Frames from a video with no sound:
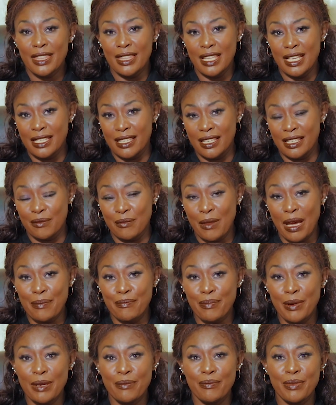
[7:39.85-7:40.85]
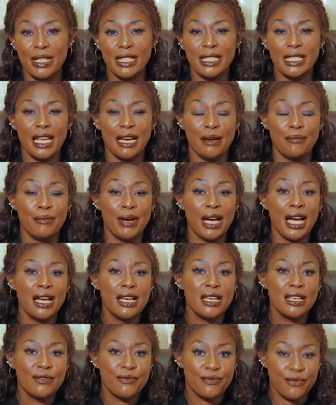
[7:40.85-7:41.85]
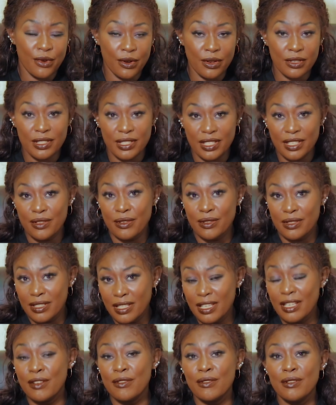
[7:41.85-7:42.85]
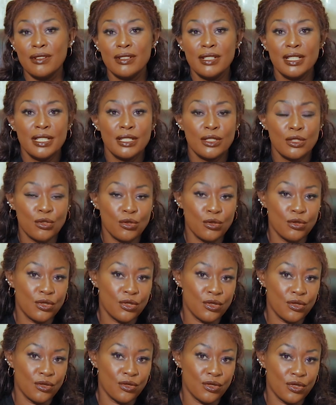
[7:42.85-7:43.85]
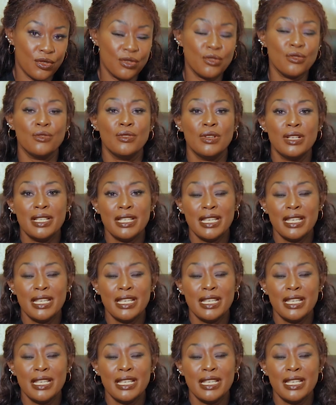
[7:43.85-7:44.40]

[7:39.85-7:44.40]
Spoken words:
This is my PAYBILL number, 400-222.